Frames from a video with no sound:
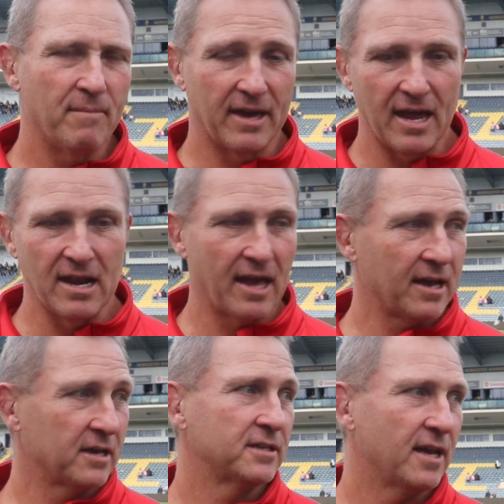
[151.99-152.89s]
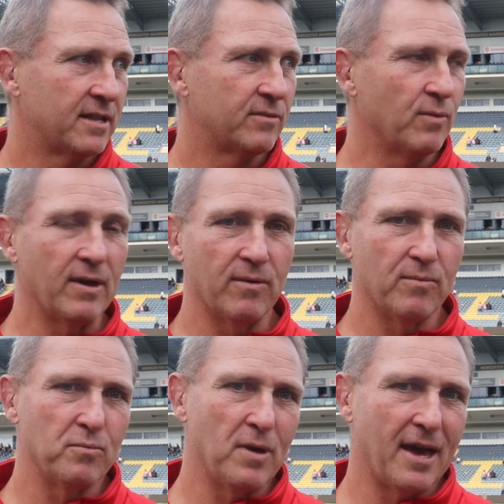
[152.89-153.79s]
Again, like I said, we
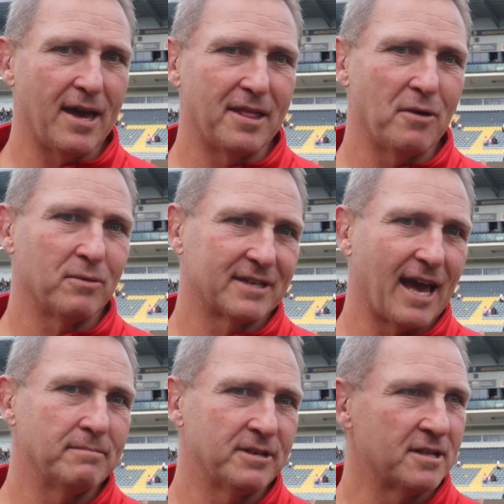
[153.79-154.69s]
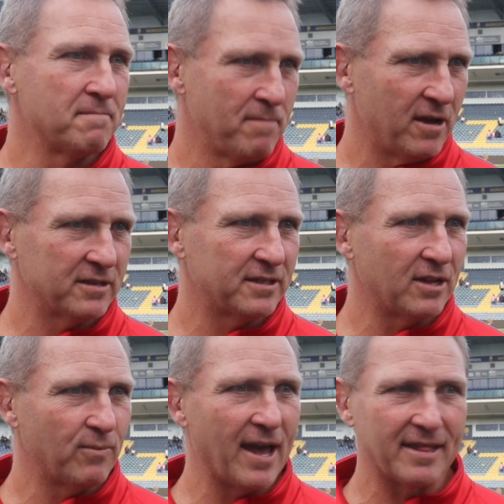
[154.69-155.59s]
there was games in the past
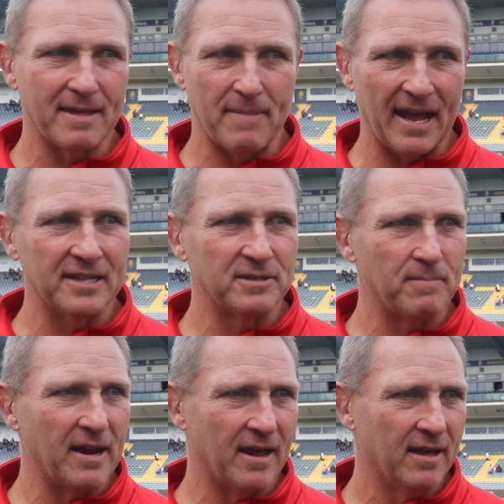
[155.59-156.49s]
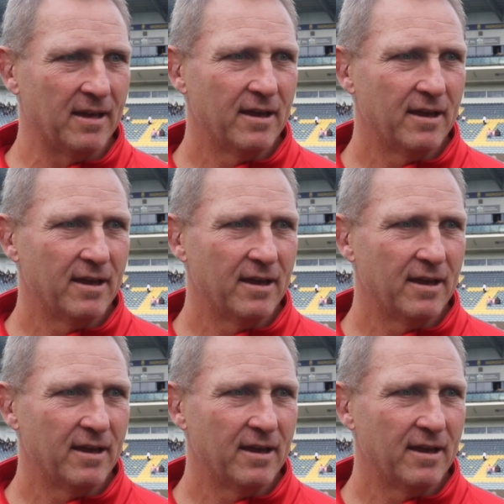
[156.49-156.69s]
that we had the balance better